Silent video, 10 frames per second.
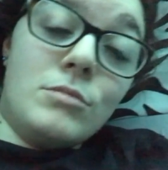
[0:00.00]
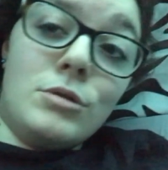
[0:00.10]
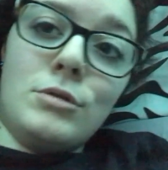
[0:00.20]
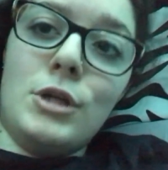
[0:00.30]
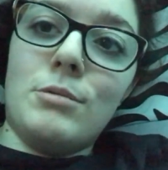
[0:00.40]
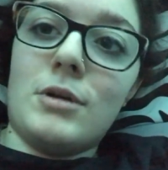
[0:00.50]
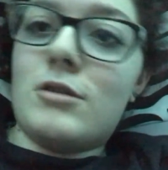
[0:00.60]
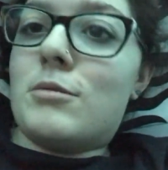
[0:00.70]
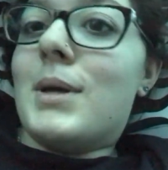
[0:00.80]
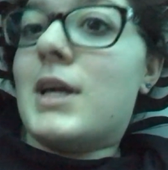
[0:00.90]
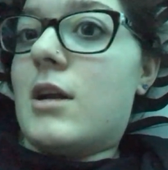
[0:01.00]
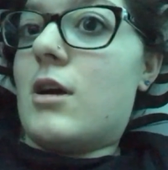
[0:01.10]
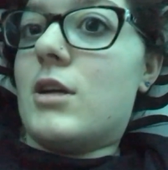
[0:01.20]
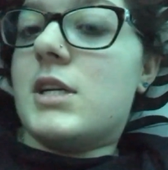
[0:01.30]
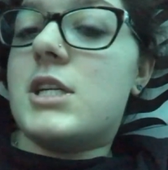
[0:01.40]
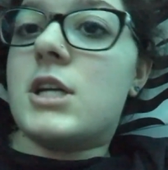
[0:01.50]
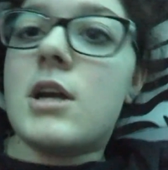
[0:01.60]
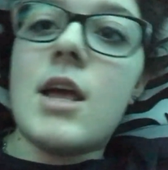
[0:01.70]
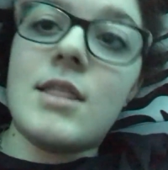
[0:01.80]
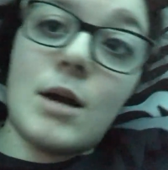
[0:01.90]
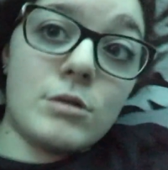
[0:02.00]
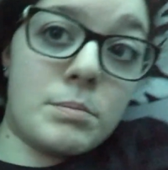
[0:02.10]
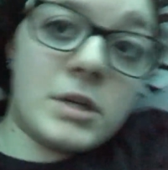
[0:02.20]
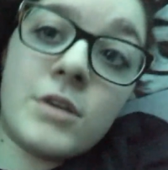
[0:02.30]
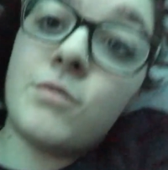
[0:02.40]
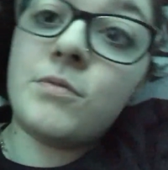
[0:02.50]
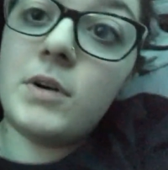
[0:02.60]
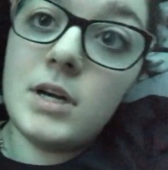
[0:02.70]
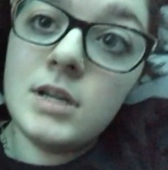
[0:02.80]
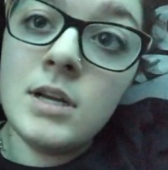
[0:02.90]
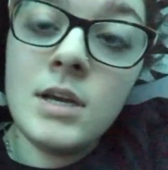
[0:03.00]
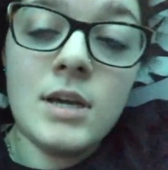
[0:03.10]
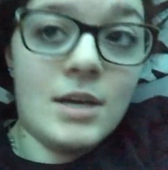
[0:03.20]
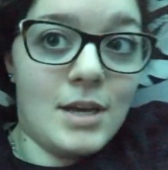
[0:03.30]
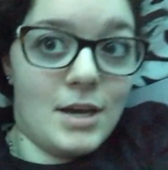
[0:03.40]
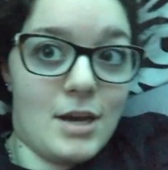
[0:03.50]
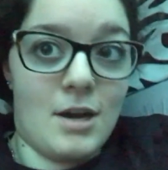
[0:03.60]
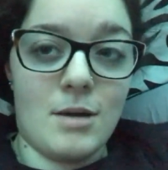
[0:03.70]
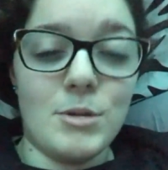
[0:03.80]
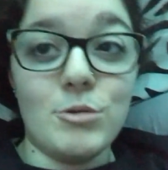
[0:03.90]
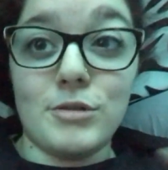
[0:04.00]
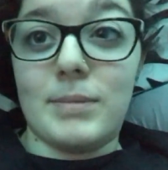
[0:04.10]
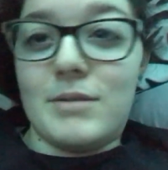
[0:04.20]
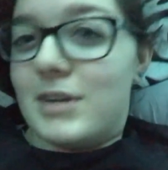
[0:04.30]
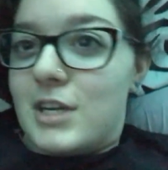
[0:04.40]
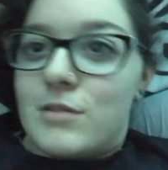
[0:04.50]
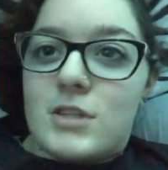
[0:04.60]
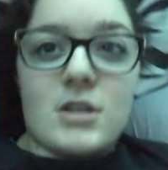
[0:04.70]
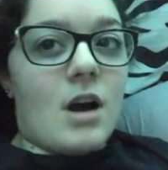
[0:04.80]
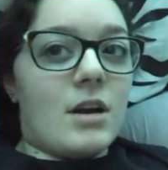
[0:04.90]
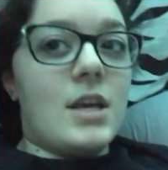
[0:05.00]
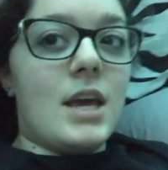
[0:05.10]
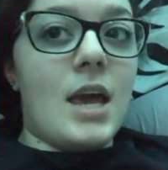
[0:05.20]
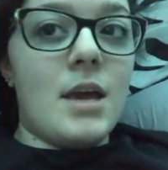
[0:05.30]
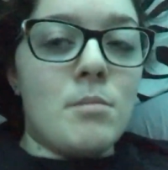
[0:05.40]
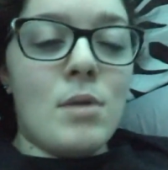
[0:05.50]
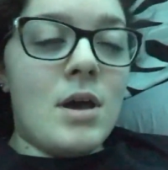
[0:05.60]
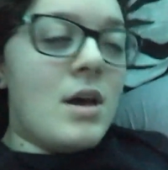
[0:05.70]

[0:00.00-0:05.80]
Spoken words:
She was also my kindergarten teacher, and that was pretty fun. It was my very first hockey game.